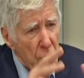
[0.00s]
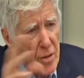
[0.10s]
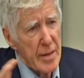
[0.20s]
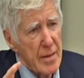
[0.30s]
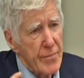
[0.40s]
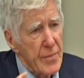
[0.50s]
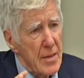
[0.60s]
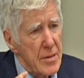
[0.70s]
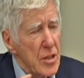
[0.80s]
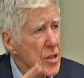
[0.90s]
a growing
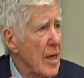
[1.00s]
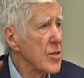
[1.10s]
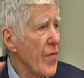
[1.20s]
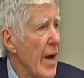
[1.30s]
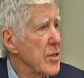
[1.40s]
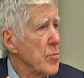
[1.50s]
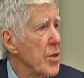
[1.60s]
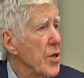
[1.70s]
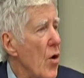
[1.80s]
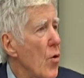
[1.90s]
dissatisfaction
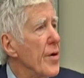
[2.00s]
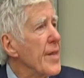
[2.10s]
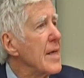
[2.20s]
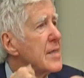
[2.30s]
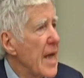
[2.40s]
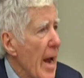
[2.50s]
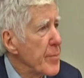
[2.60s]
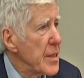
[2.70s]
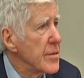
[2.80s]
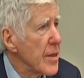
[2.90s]
with coal, and they
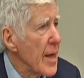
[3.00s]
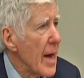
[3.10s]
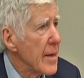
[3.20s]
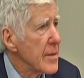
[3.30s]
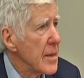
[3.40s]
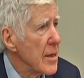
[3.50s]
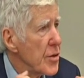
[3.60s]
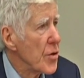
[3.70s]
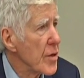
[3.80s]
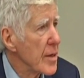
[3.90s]
tapped into that in
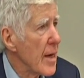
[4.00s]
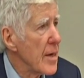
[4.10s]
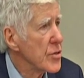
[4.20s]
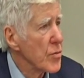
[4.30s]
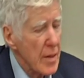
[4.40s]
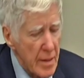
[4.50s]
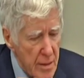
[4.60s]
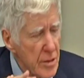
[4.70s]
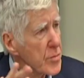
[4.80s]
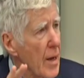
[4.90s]
an organized way,
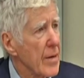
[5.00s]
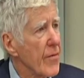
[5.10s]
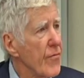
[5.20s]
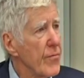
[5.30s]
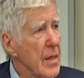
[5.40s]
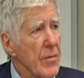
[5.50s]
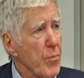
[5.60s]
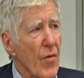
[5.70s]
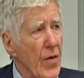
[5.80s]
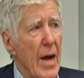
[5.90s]
and it's had a
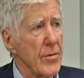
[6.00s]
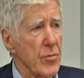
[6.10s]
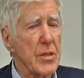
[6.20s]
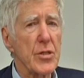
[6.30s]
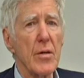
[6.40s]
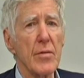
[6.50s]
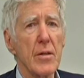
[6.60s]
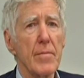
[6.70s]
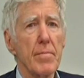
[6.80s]
profound result.